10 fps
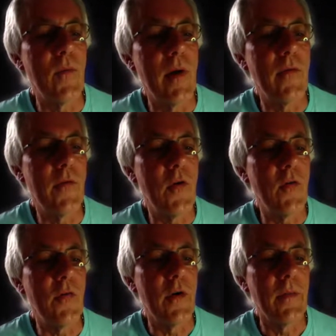Well, we're
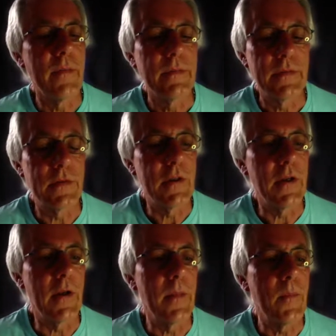both for
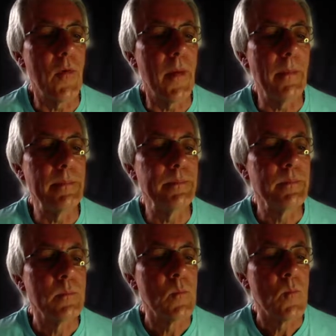singular, right?
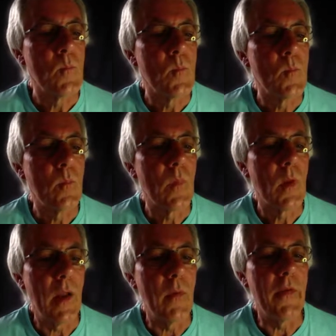
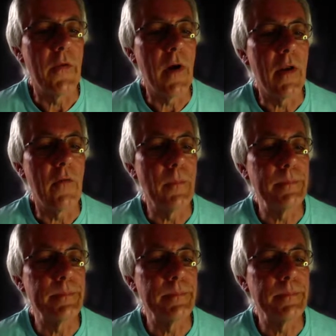Anyway, there's 9 of them.